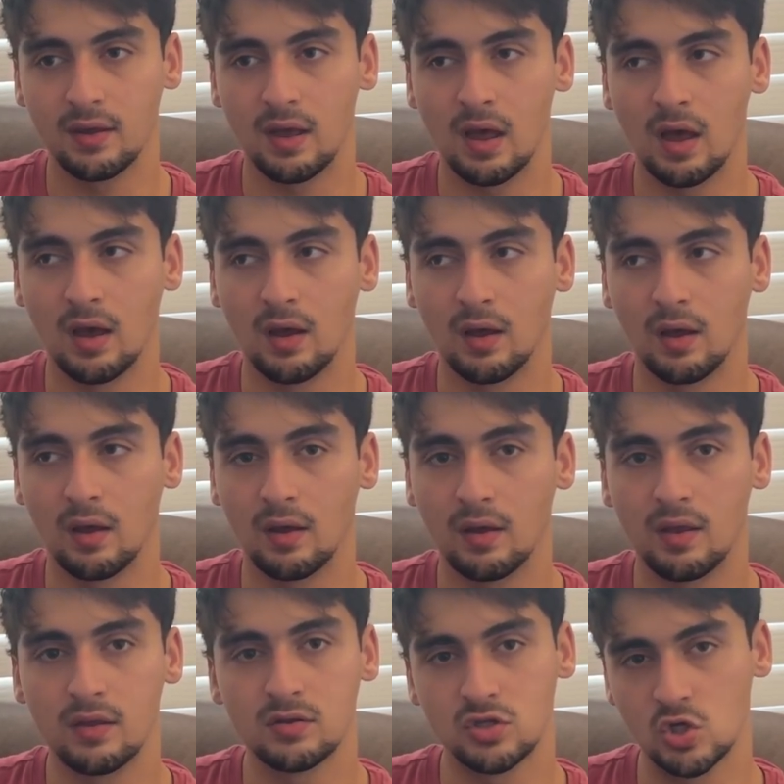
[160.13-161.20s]

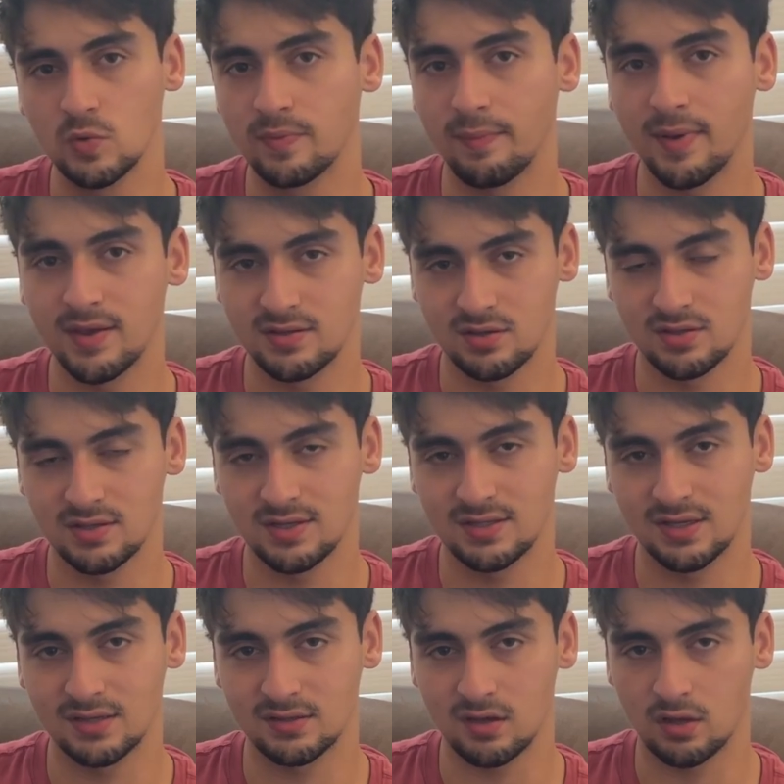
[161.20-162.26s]
Supabase there's these
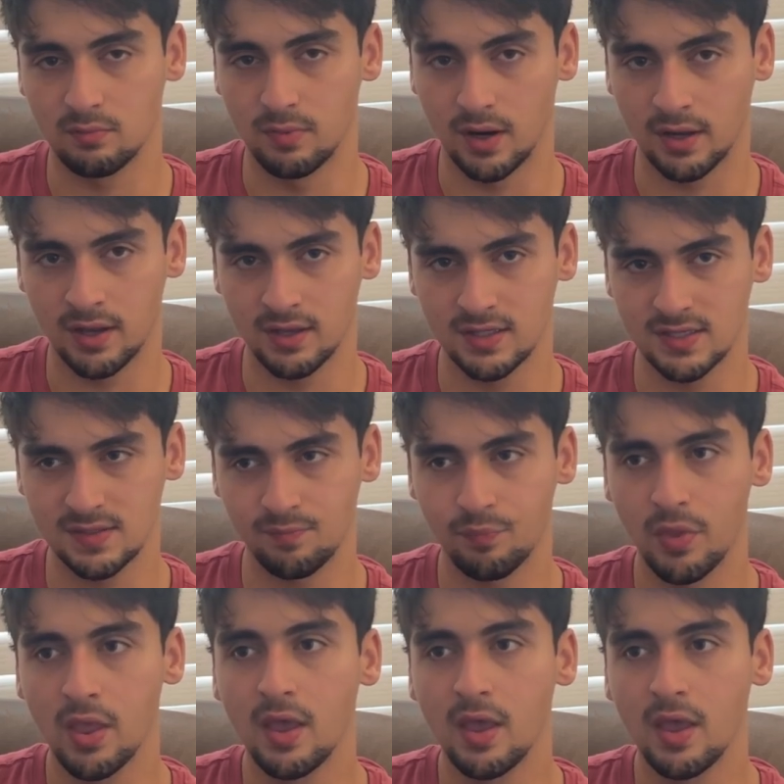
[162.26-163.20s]
things called buckets,